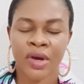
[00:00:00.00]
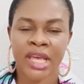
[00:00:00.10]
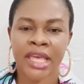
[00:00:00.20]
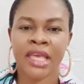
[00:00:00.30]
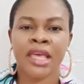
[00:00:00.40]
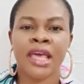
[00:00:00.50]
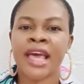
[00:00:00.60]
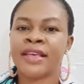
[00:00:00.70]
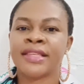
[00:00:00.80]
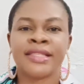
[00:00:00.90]
okay?
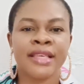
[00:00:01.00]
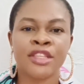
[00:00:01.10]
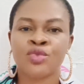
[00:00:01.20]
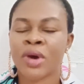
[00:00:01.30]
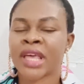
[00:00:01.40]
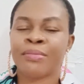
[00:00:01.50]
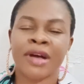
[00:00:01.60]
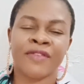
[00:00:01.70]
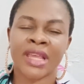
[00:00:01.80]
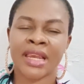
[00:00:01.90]
And you see it working
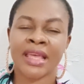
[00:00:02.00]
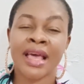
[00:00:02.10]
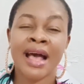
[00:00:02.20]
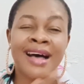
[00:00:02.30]
perfectly.